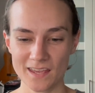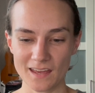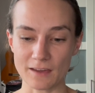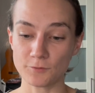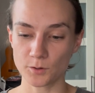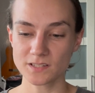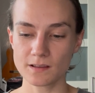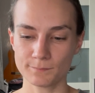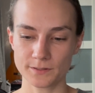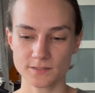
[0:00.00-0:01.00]
I focus
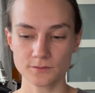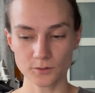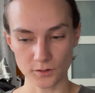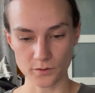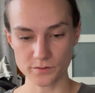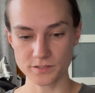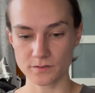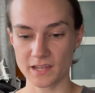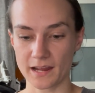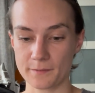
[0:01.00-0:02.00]
on personal growth so
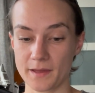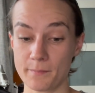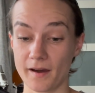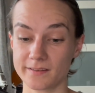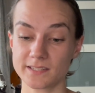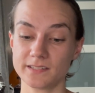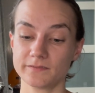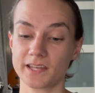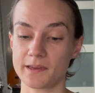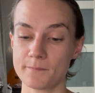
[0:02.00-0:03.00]
that I may
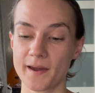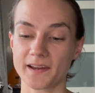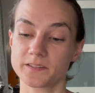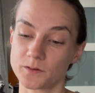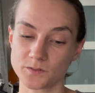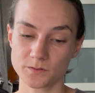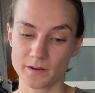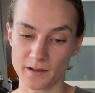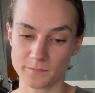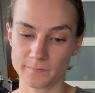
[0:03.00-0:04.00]
positively impact those
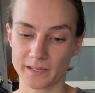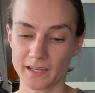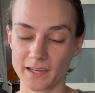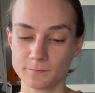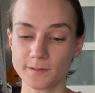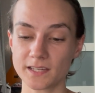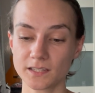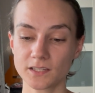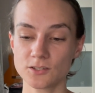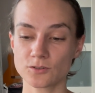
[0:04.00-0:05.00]
around me and be in
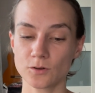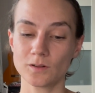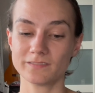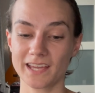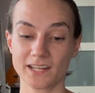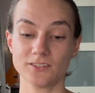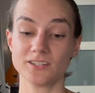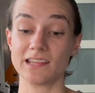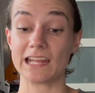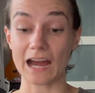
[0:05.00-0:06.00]
control of the
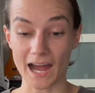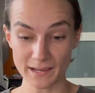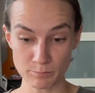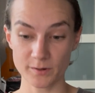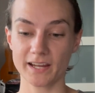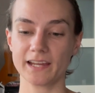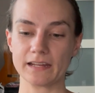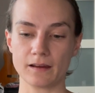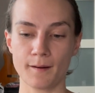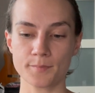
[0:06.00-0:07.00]
energy that I bring
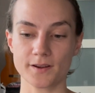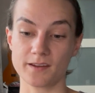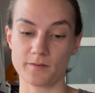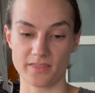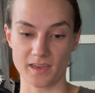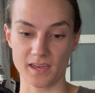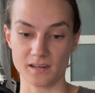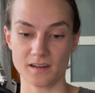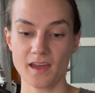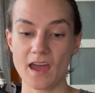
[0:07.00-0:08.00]
and operate
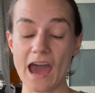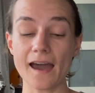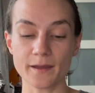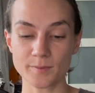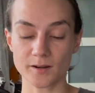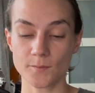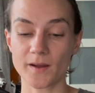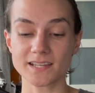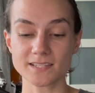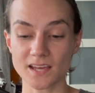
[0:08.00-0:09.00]
within. I better
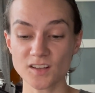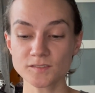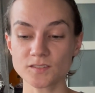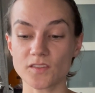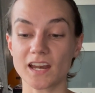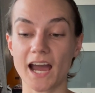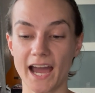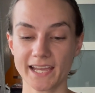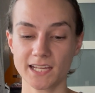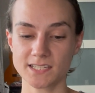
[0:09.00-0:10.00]
myself so that
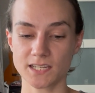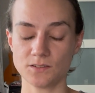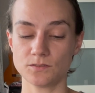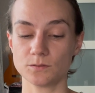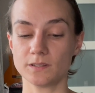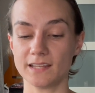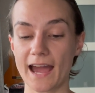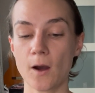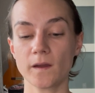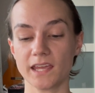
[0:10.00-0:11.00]
I continue to
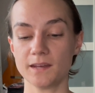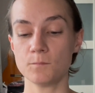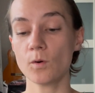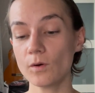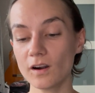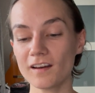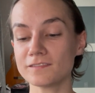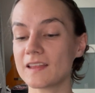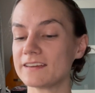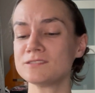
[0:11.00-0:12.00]
allow in more of
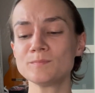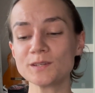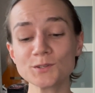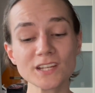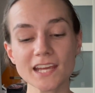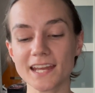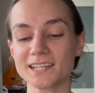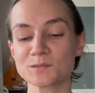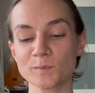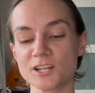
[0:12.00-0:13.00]
life's beauty and
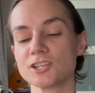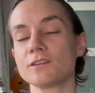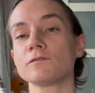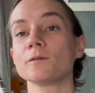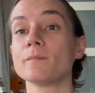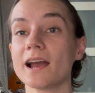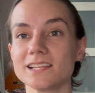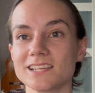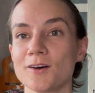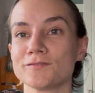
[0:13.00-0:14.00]
expression from
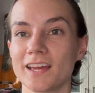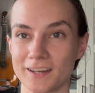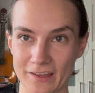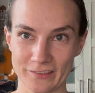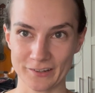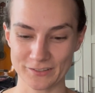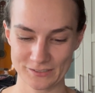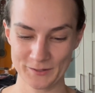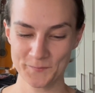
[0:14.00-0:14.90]
myself and others.